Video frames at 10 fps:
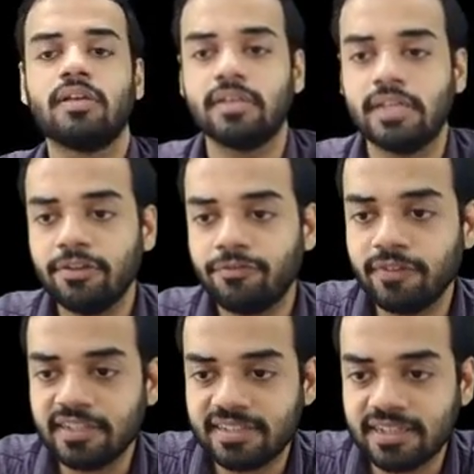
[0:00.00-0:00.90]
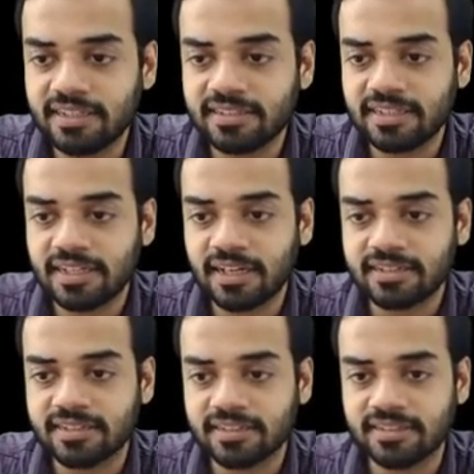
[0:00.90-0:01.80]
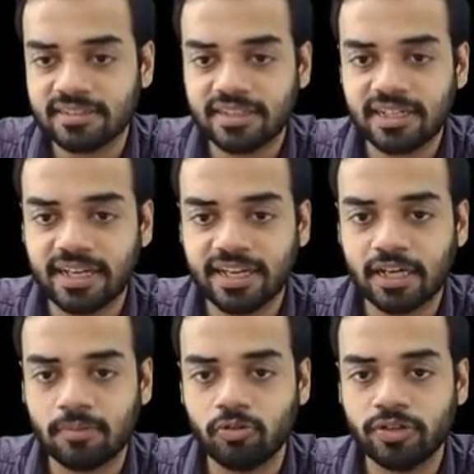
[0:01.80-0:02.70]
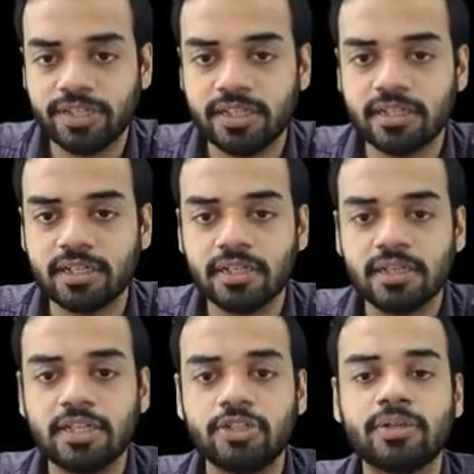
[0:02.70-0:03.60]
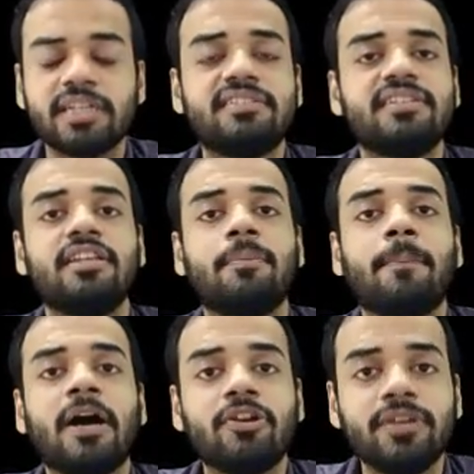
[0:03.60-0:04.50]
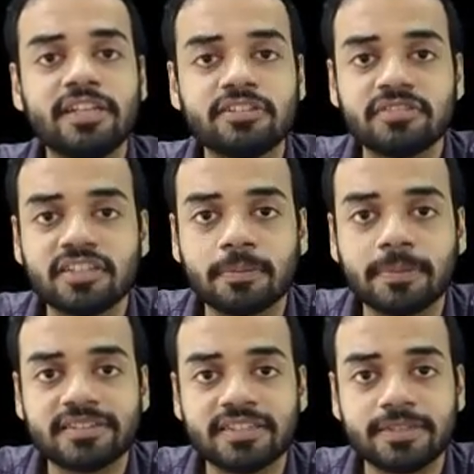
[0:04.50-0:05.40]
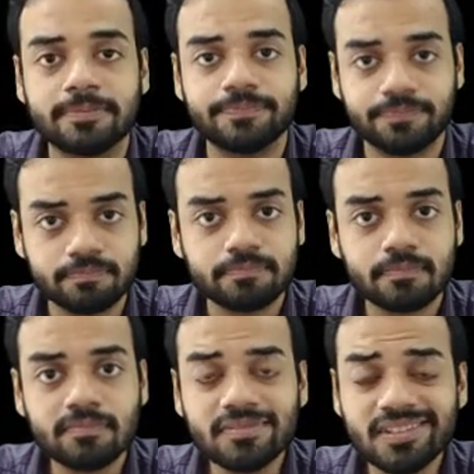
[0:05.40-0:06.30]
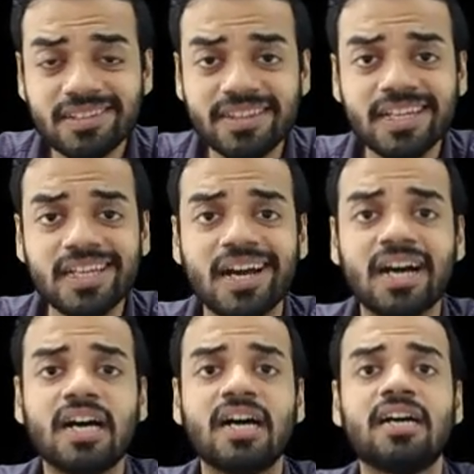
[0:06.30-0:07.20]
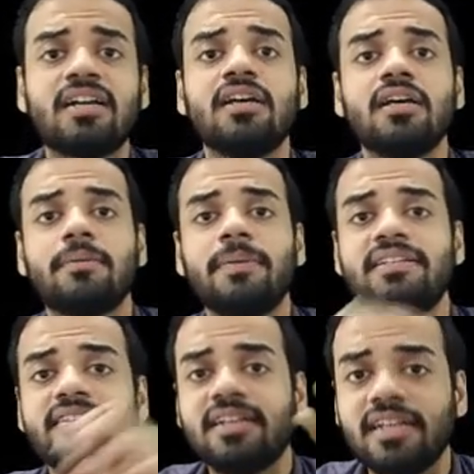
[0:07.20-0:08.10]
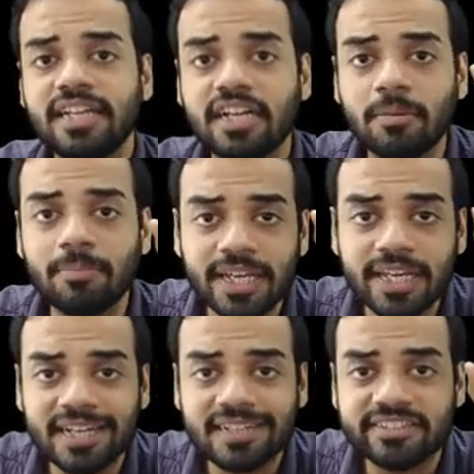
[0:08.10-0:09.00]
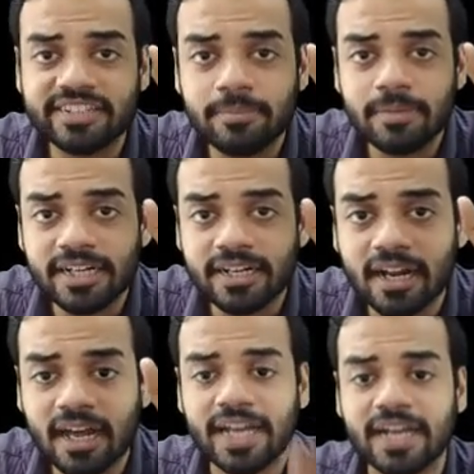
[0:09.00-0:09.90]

if we see this Zerath succession diagram over here, you can see the pioneers which are present, they are basically coming in extremely dry